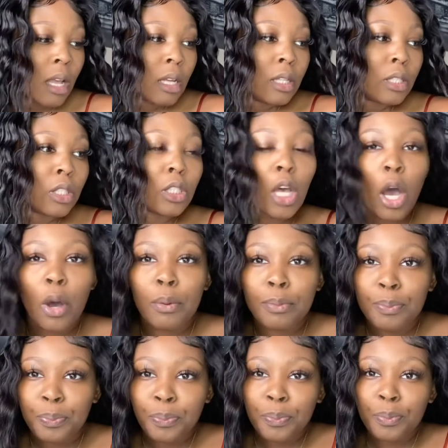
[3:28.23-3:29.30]
So
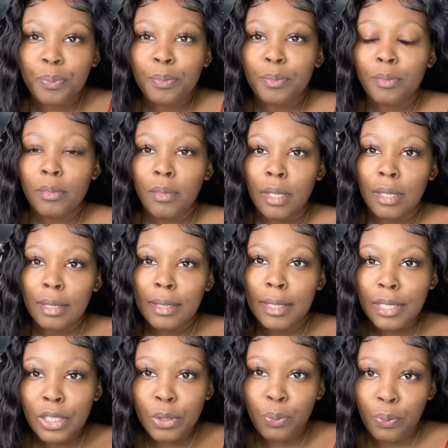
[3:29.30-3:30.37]

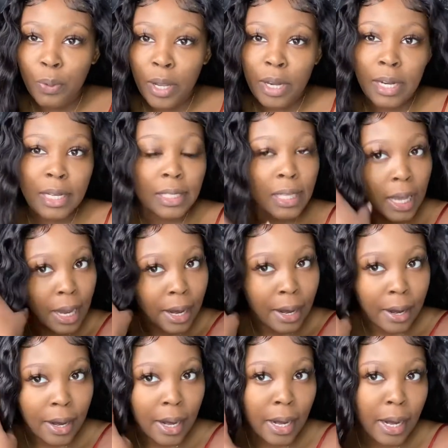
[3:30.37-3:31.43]
this this
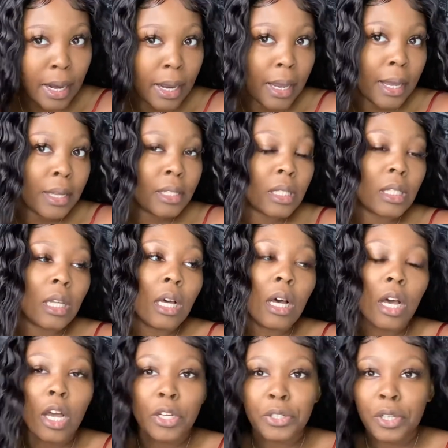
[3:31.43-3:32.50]
hair is one
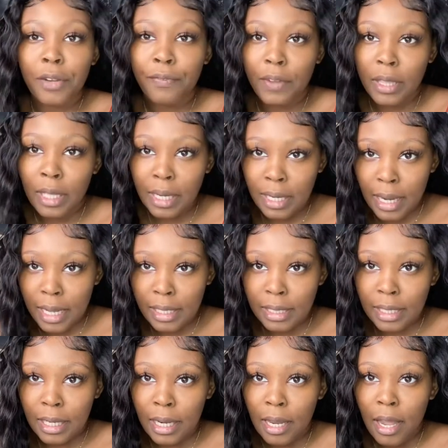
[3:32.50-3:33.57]
hundred fifty
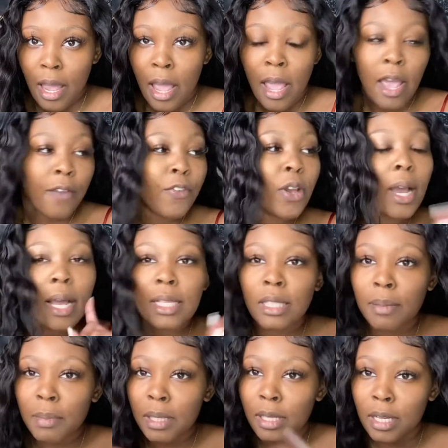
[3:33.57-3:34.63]
density. If you guys see
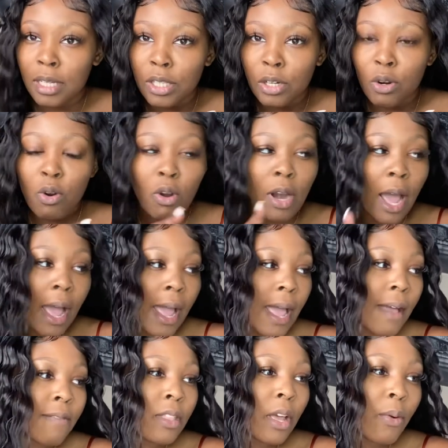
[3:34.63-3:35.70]
me looking to the corner, I
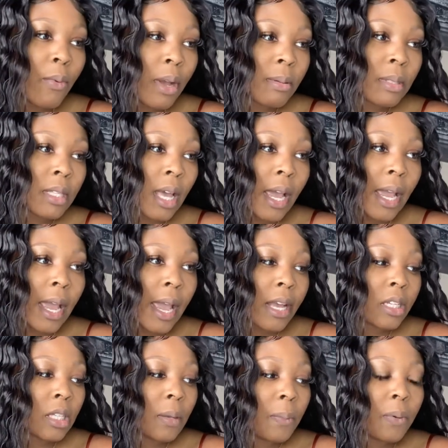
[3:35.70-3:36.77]
have the website
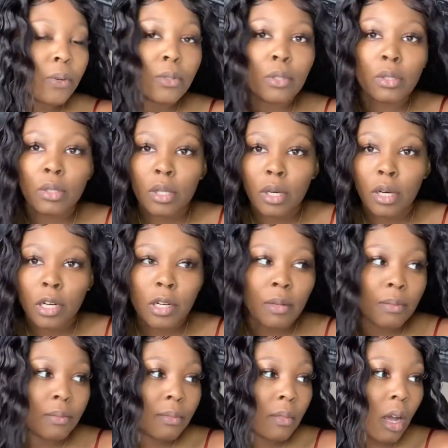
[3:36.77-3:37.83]
actually pulled up
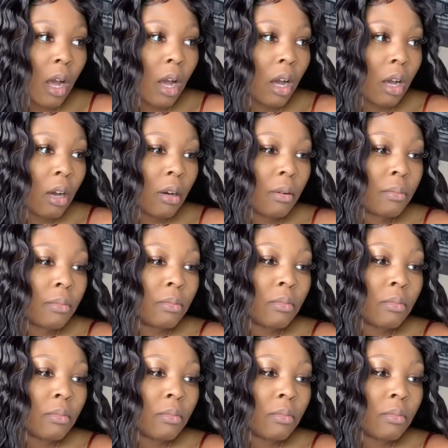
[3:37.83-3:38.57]
um